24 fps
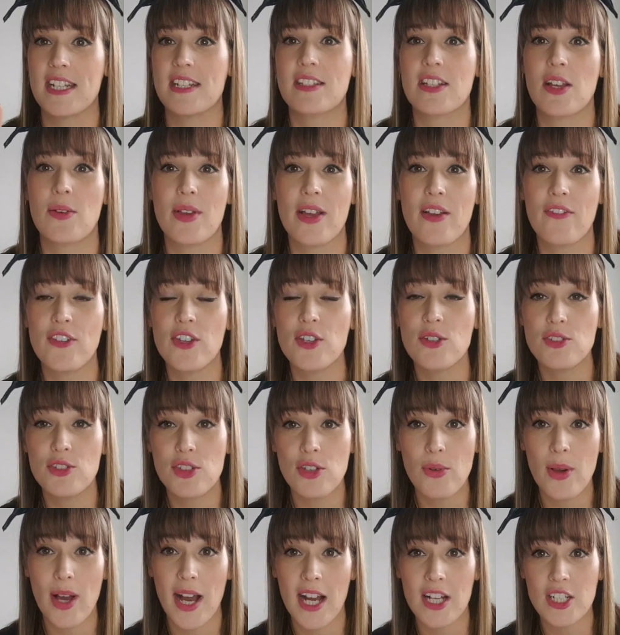So if you
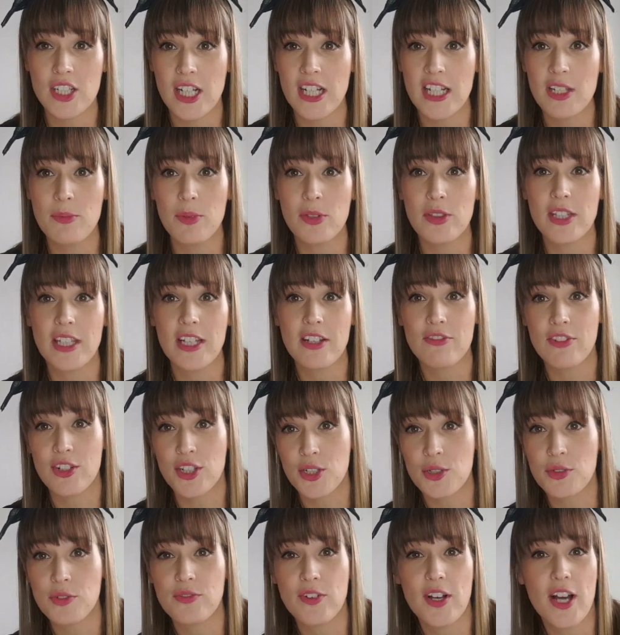do actually want the
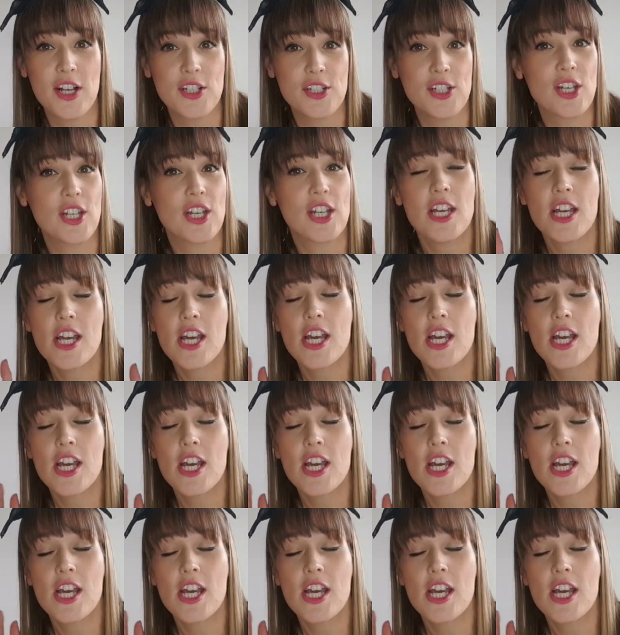original version,